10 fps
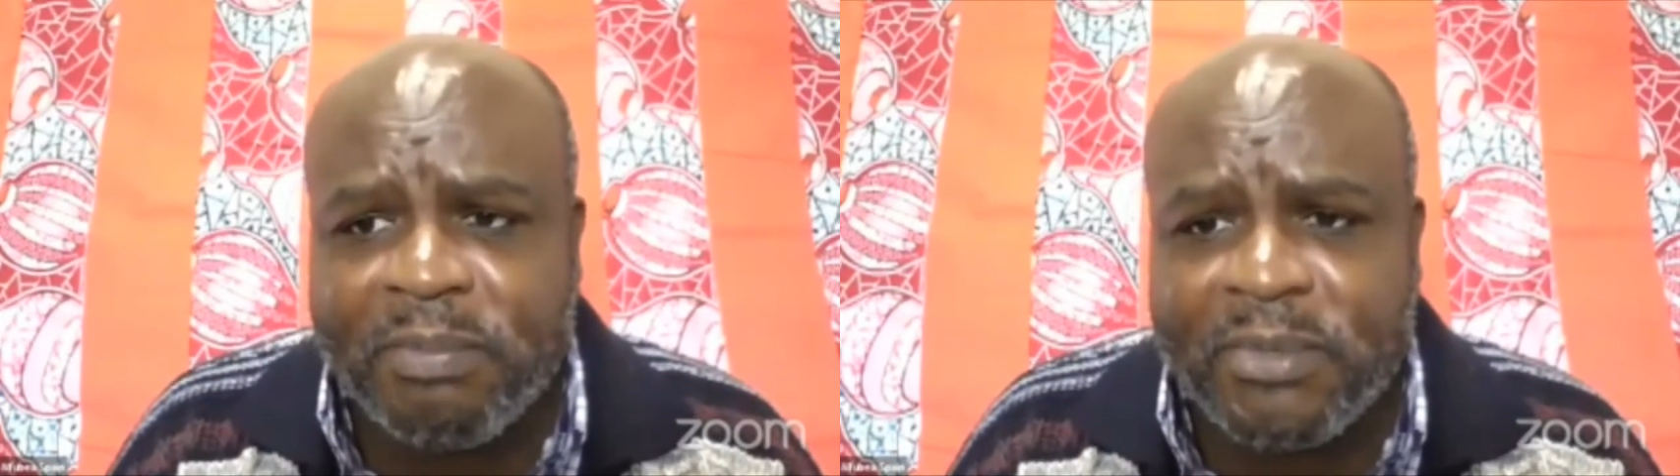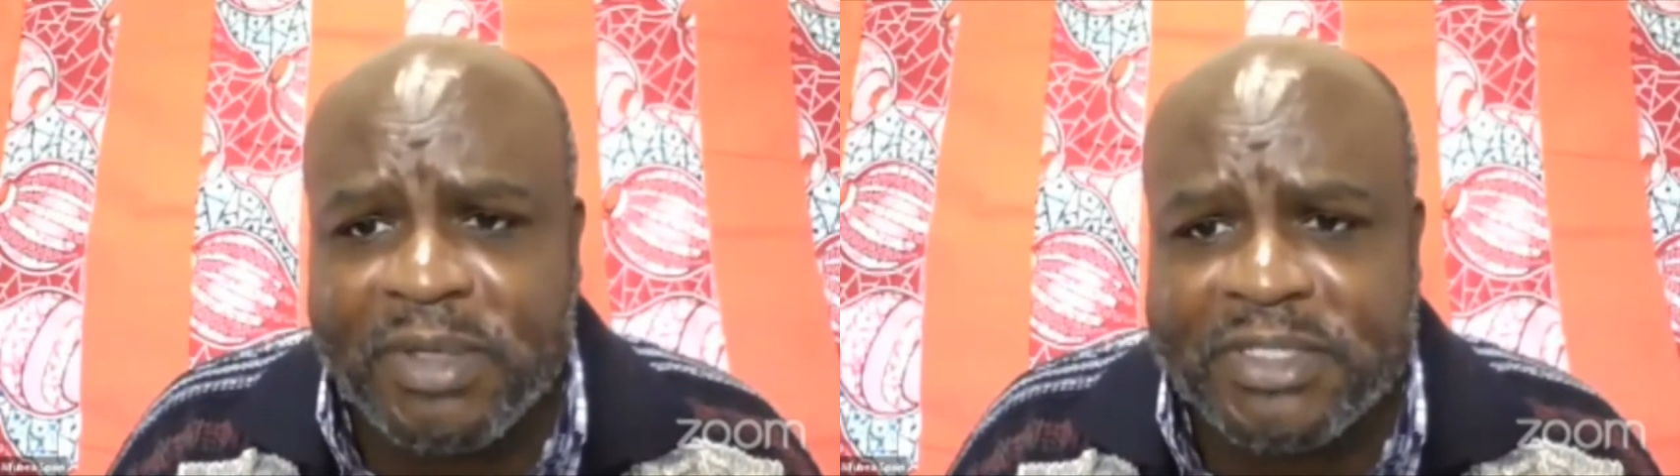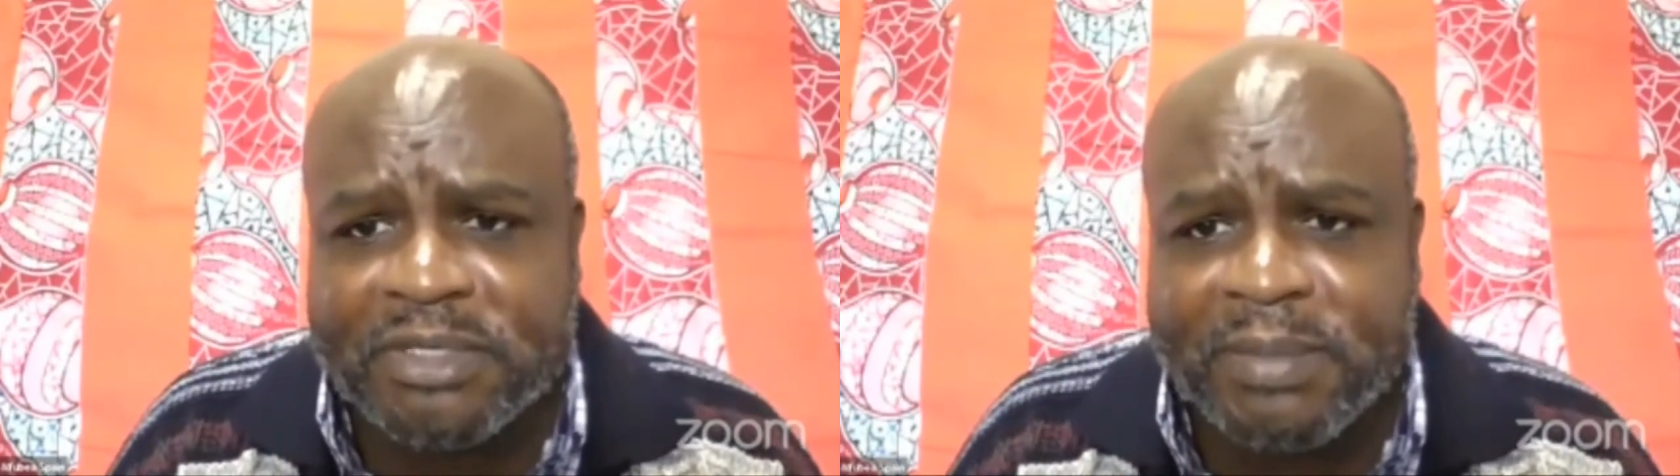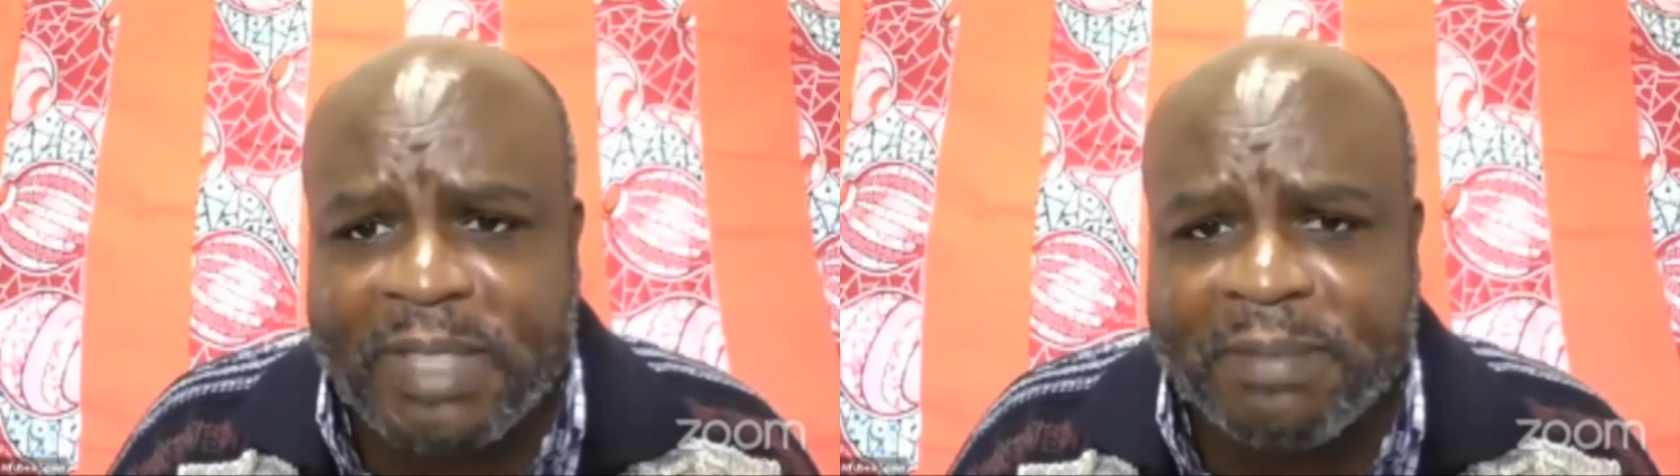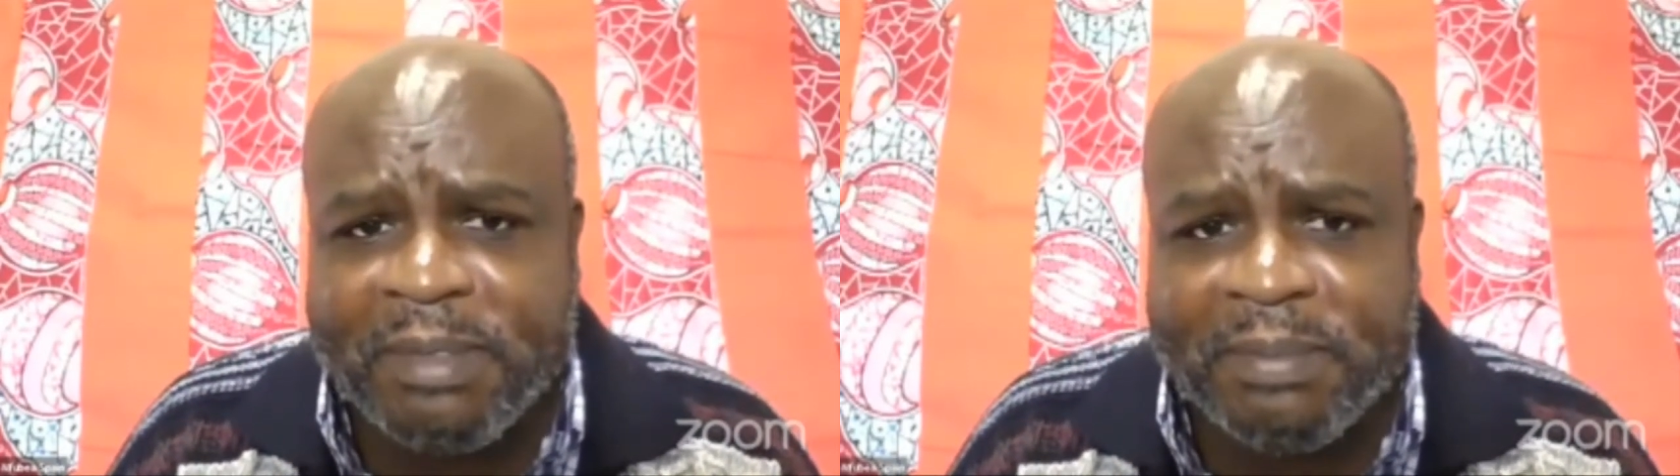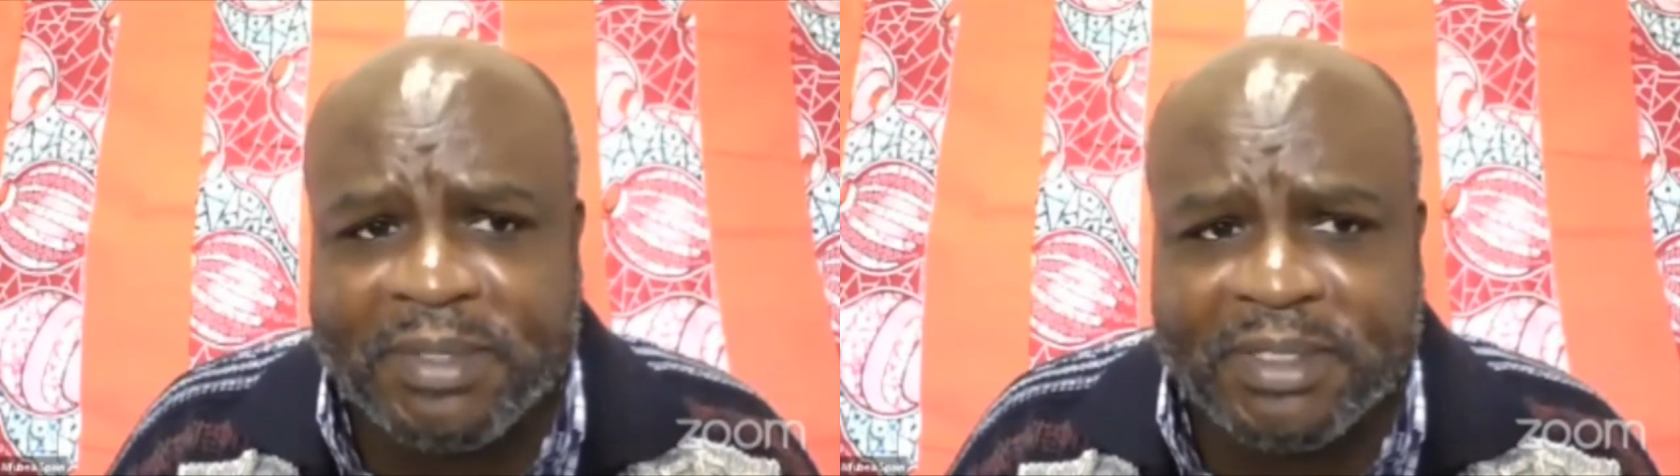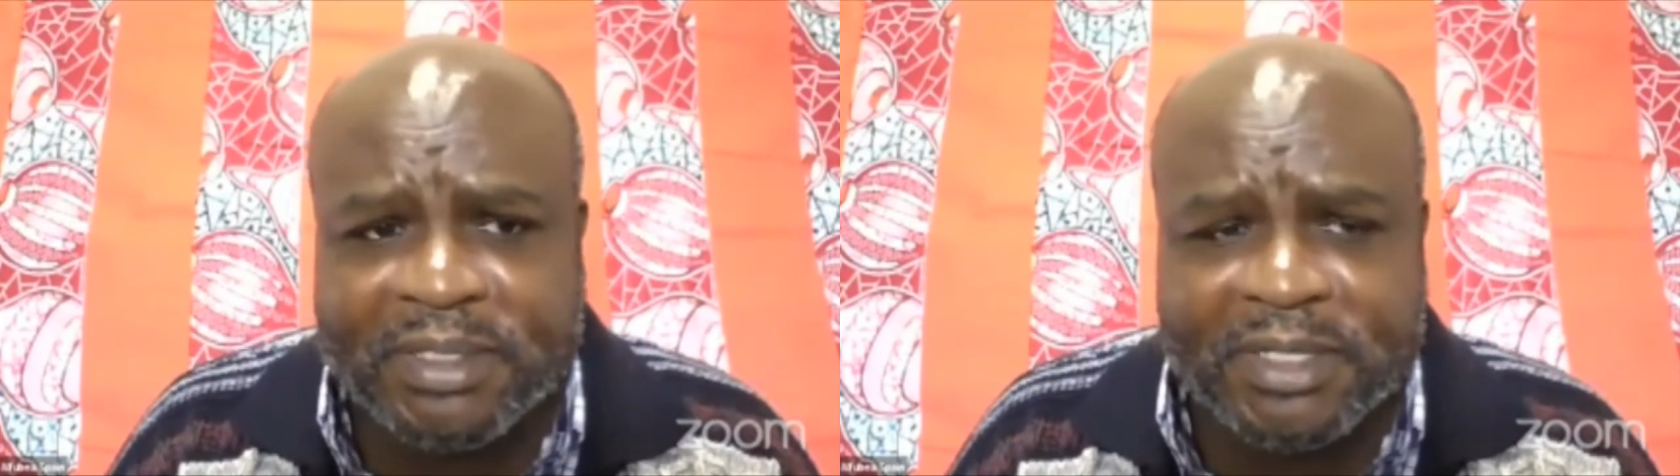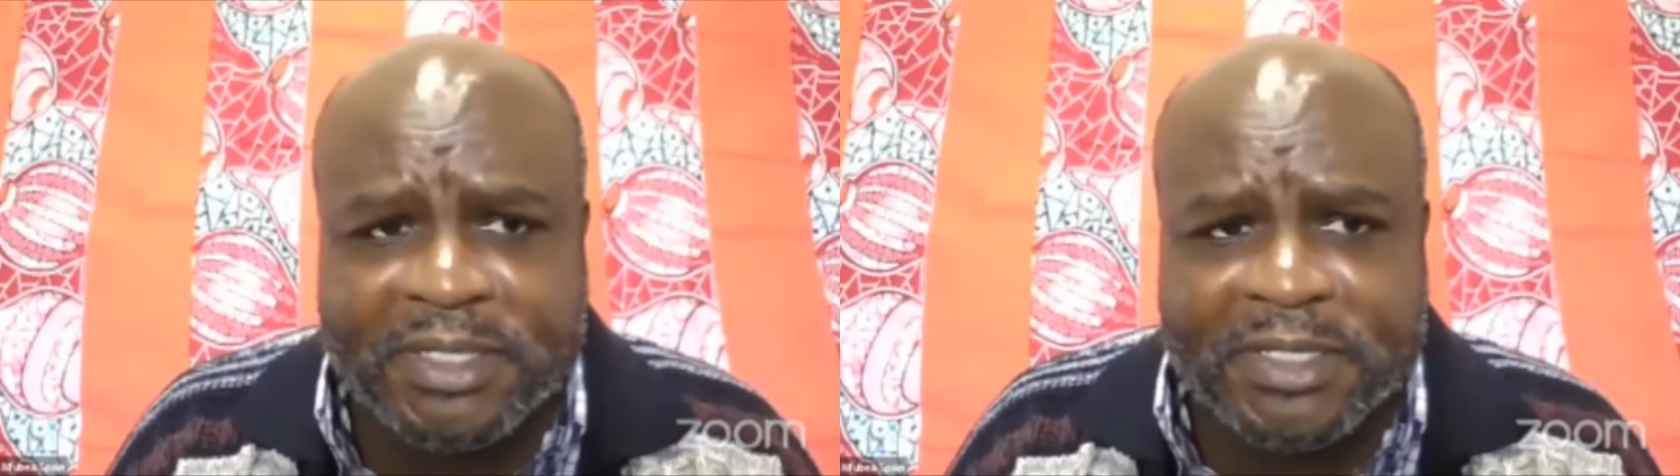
reparation, Black people,